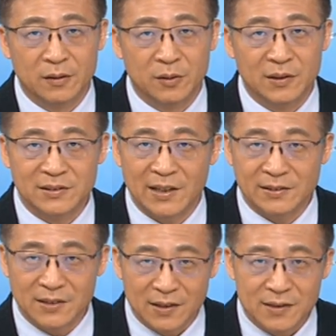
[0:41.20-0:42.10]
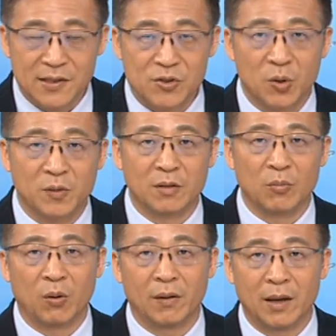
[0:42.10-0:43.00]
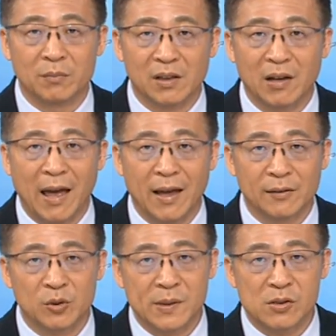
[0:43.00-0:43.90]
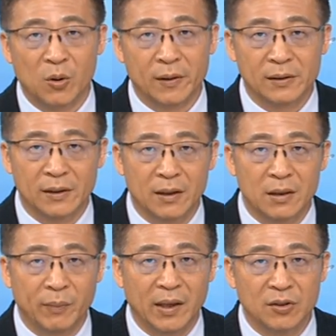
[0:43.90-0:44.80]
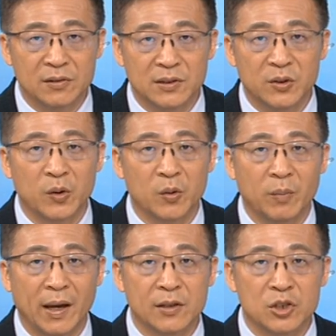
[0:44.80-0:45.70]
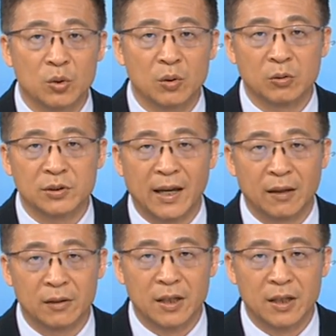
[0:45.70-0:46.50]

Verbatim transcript: to discuss these issues and more. I'm glad to be joined in the Beijing studio by Zhonghu Tao,